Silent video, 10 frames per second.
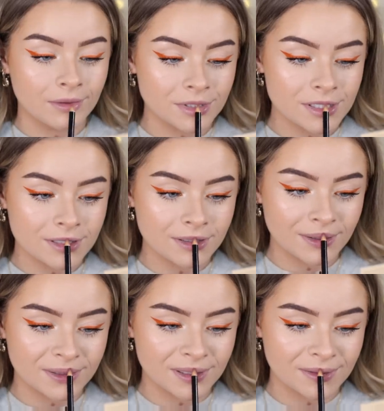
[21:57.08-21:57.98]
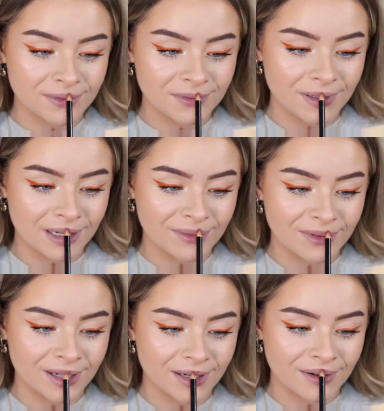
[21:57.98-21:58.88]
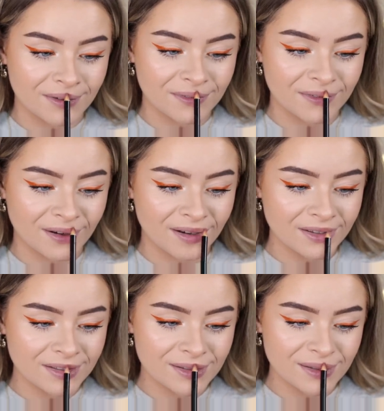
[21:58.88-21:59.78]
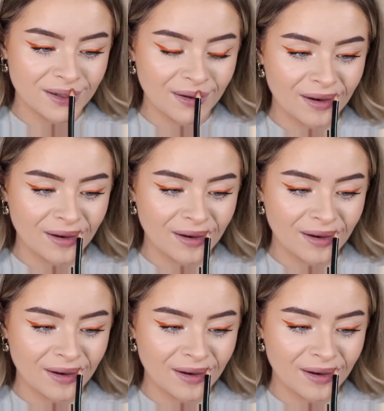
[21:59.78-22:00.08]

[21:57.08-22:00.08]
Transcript: I'm just gonna go in with the lip liner first.